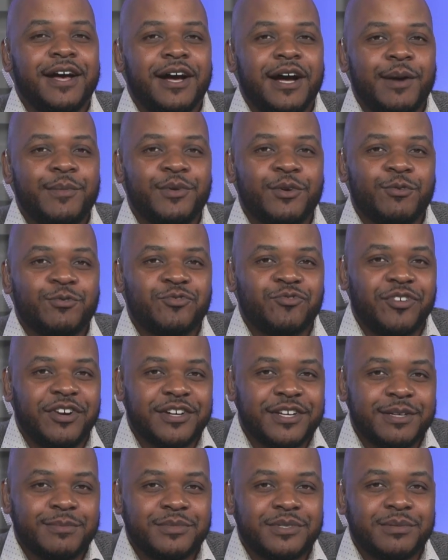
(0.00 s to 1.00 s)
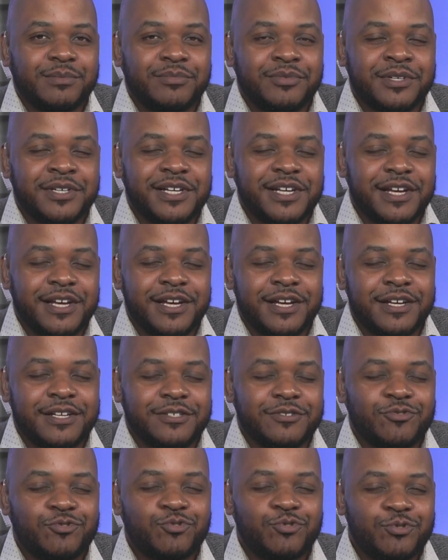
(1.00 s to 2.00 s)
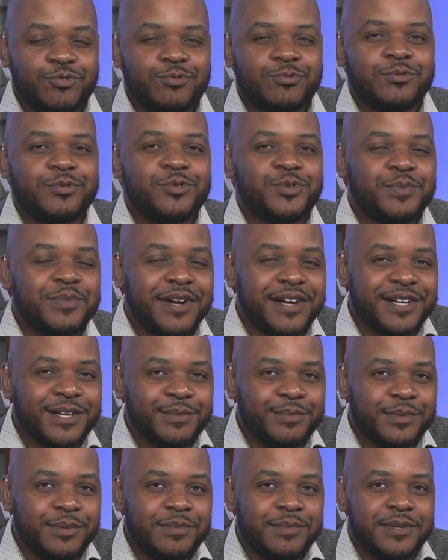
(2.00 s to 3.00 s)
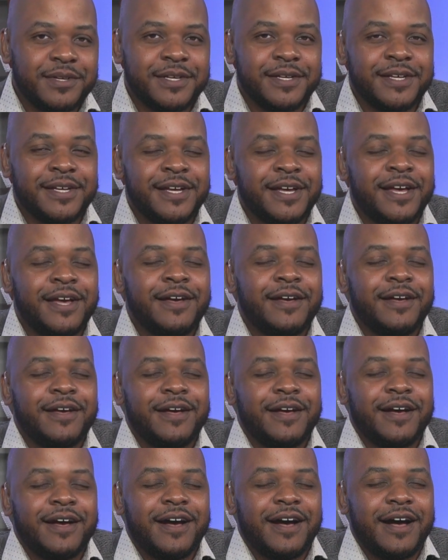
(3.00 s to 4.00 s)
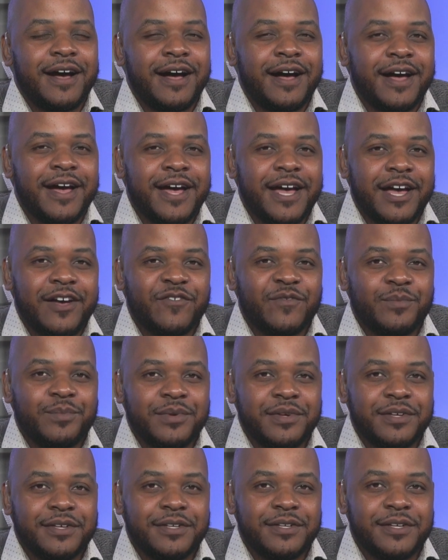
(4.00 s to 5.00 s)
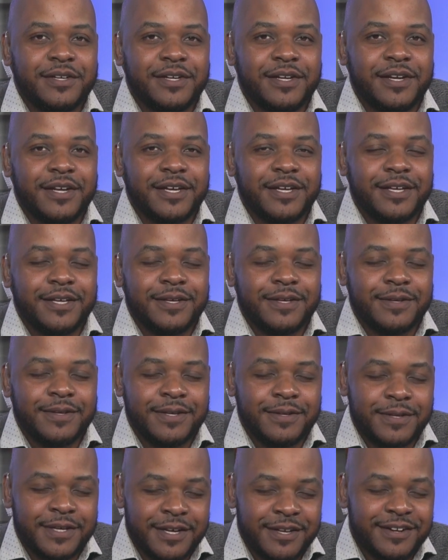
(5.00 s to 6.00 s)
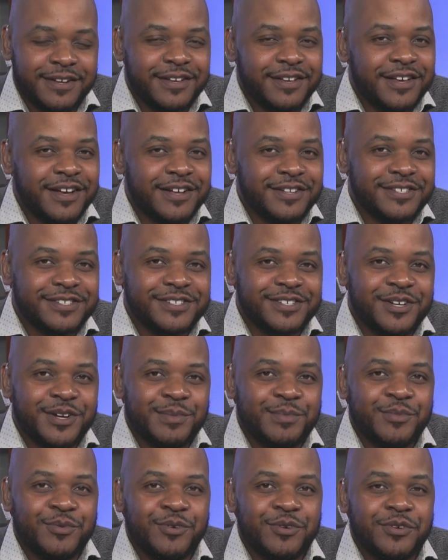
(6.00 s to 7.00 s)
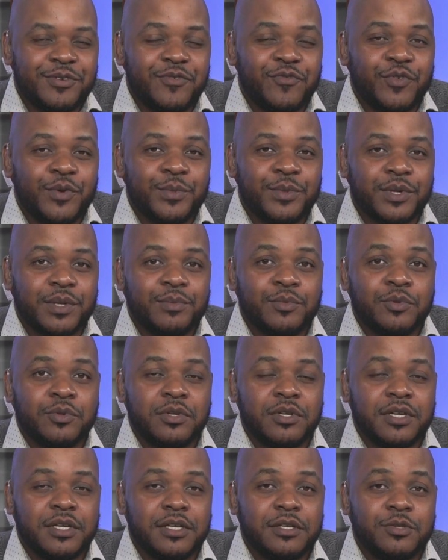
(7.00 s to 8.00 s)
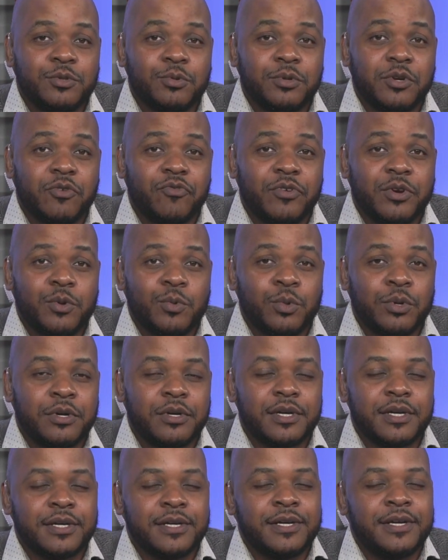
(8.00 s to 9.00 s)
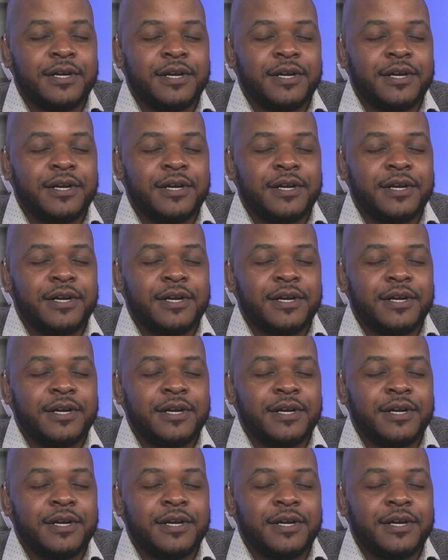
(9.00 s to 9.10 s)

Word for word: I'm your host, Rahkim Sabree, and true to my commitment, I have been getting guests to come on from the community doing great work.